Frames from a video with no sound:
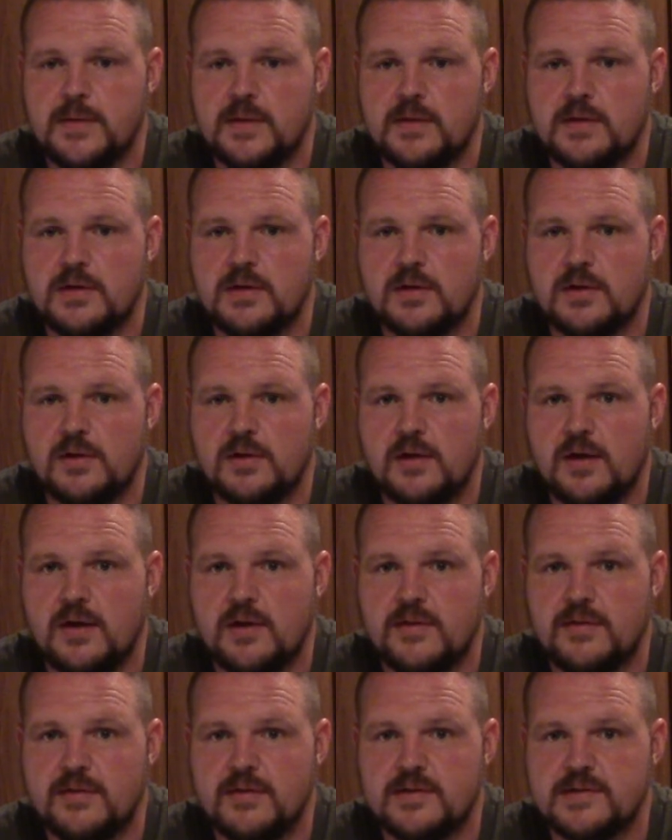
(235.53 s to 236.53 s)
you know, a lot
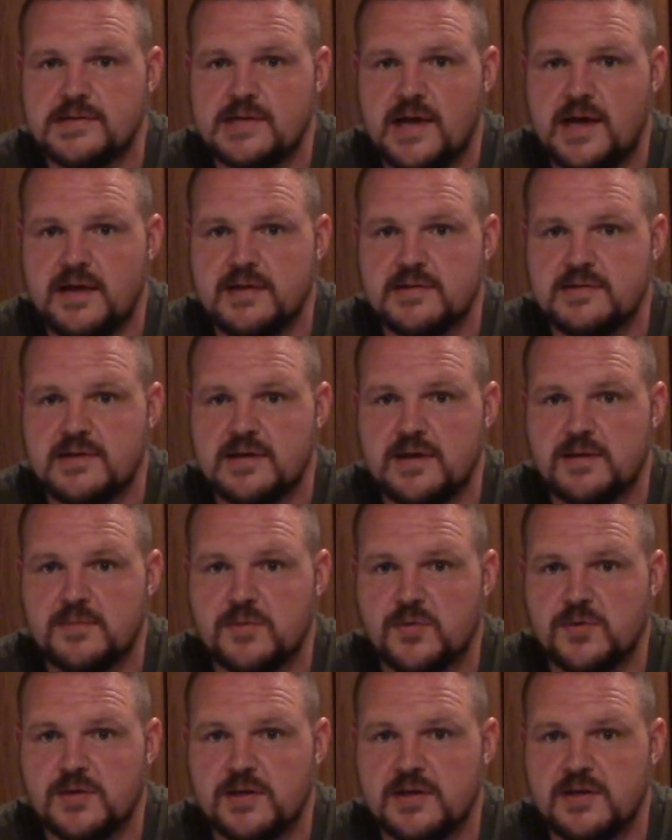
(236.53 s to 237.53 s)
of the sites that I'm
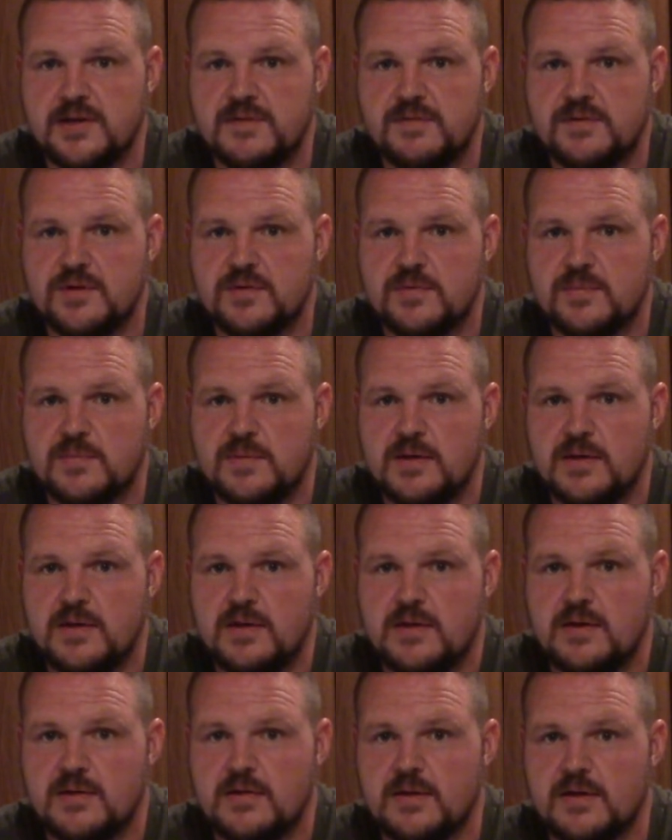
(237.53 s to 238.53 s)
going to give you,
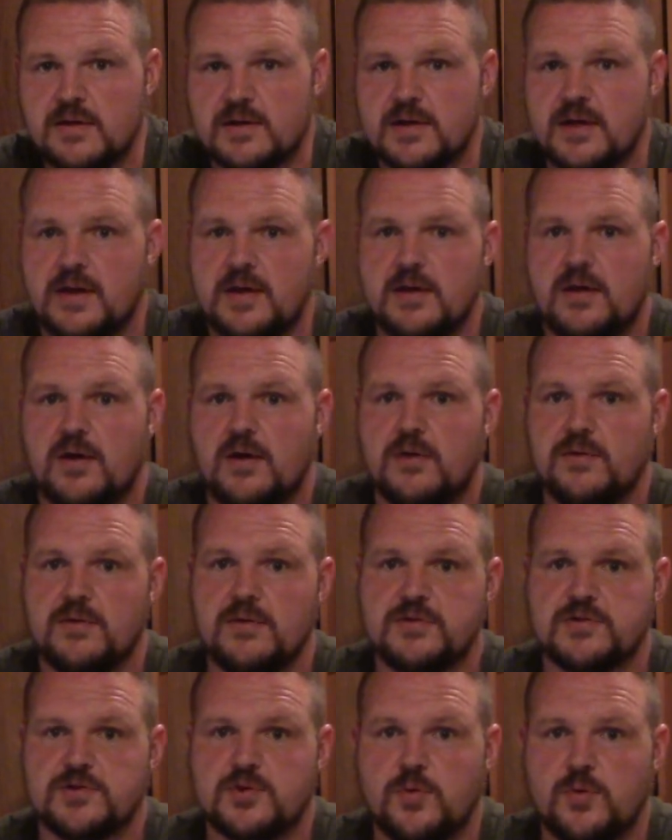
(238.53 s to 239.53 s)
they're kind of on
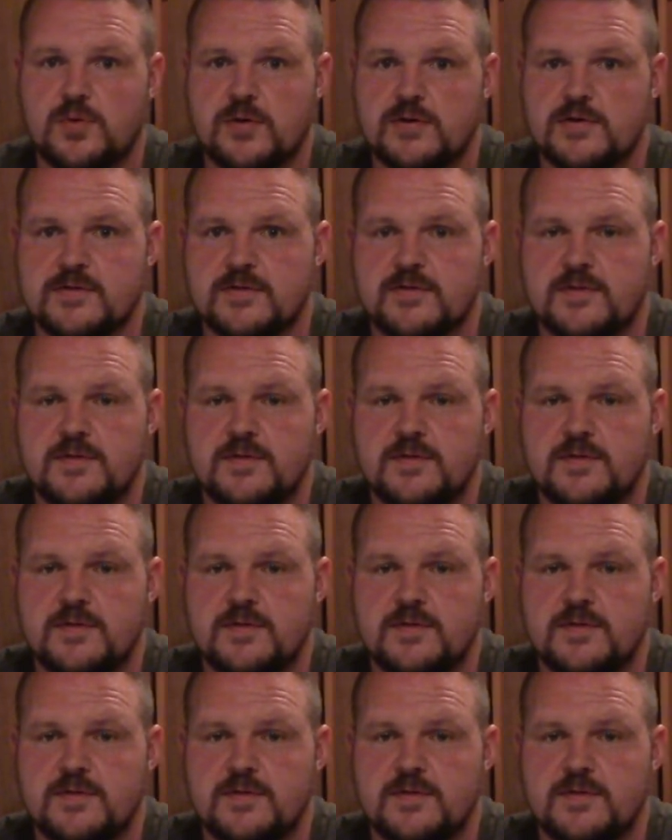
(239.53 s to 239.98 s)
those corners of